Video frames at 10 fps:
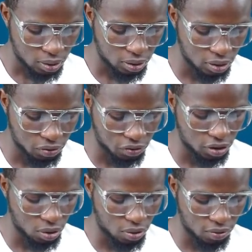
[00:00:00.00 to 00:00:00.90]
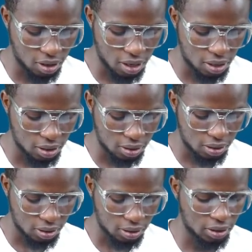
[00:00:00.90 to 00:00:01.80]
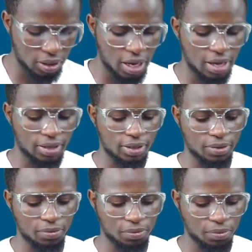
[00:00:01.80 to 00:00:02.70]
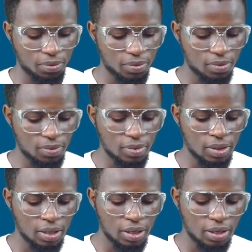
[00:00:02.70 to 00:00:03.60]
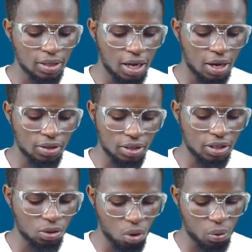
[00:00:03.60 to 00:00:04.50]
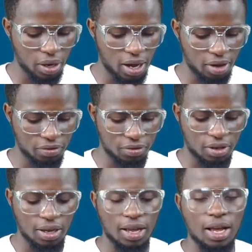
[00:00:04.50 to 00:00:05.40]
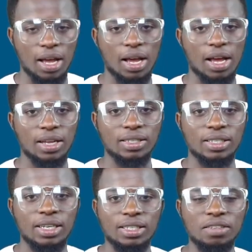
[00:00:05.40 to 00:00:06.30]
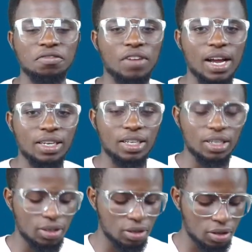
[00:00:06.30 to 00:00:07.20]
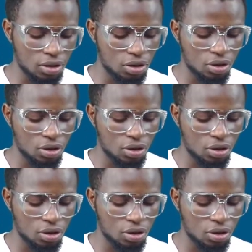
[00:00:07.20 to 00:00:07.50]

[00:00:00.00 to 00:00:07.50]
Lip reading: dv over the x. Now this is what we have, and dividing